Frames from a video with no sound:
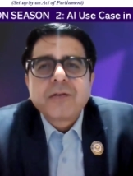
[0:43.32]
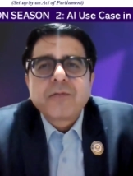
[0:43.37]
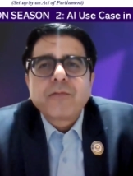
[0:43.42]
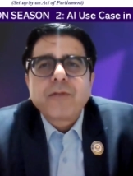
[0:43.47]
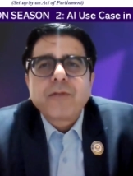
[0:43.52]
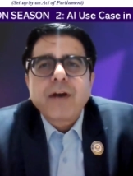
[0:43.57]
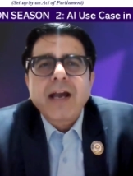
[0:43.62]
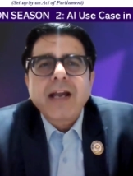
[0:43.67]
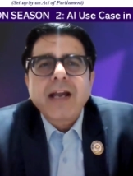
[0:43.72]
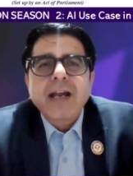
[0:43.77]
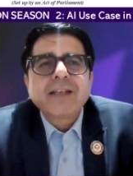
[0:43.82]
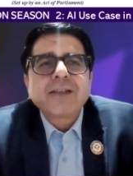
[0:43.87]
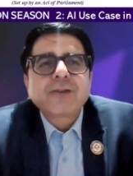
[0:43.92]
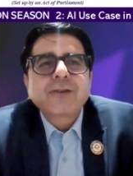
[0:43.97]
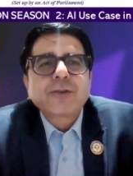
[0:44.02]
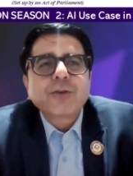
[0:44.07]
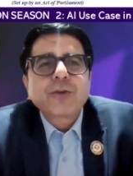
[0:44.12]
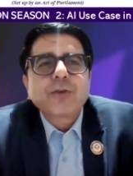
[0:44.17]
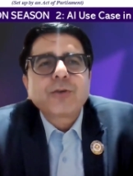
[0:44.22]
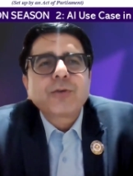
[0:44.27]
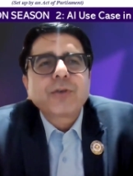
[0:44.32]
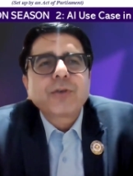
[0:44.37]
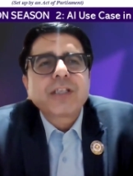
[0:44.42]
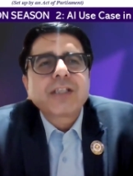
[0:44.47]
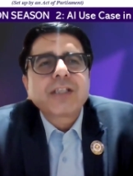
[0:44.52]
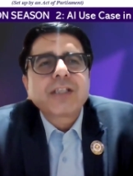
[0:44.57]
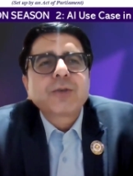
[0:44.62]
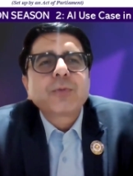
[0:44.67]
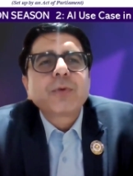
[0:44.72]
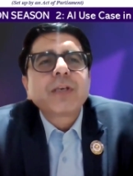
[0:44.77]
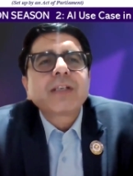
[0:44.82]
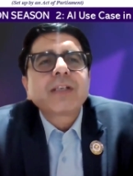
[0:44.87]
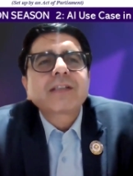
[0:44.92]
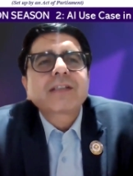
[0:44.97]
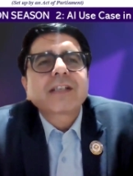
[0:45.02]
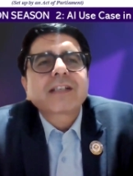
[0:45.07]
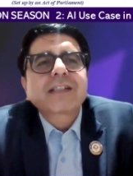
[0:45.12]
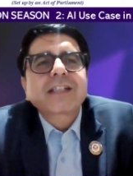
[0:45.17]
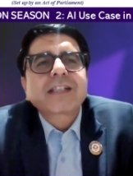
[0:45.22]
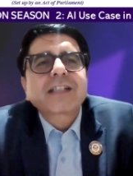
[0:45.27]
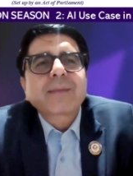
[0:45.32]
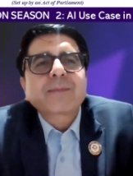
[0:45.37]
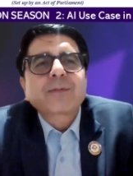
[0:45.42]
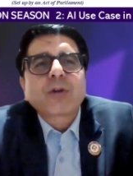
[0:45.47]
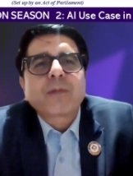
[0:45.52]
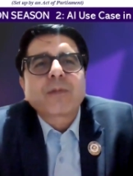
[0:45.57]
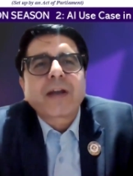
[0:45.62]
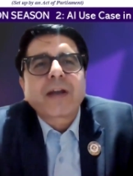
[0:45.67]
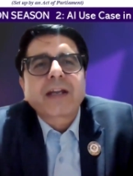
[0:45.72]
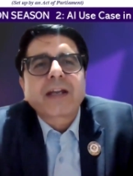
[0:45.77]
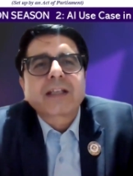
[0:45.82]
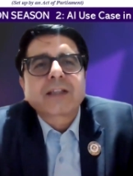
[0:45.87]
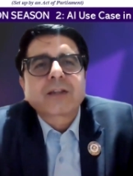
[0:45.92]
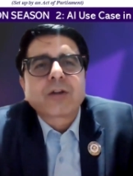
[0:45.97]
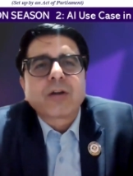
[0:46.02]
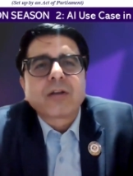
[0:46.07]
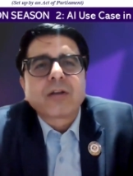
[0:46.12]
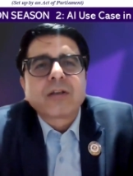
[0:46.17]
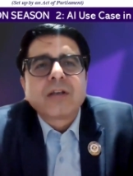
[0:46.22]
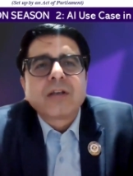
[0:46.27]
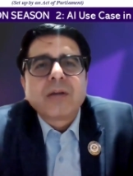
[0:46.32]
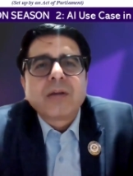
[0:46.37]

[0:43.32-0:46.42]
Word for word: Why institute is doing such types of hackathon?